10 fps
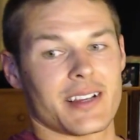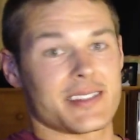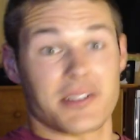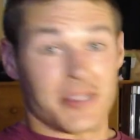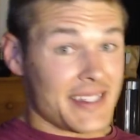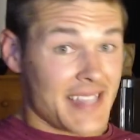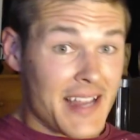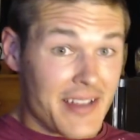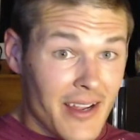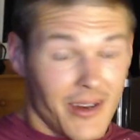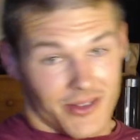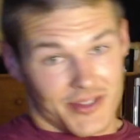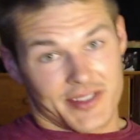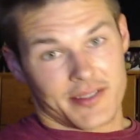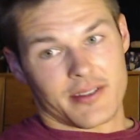That's nearly 10
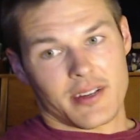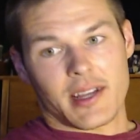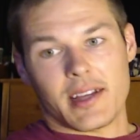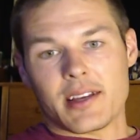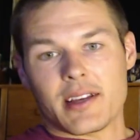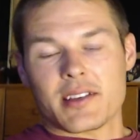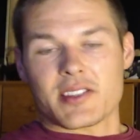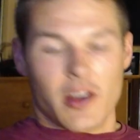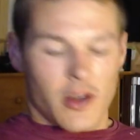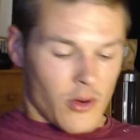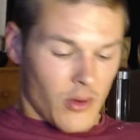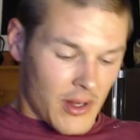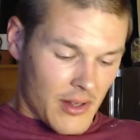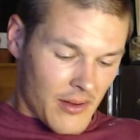years. So,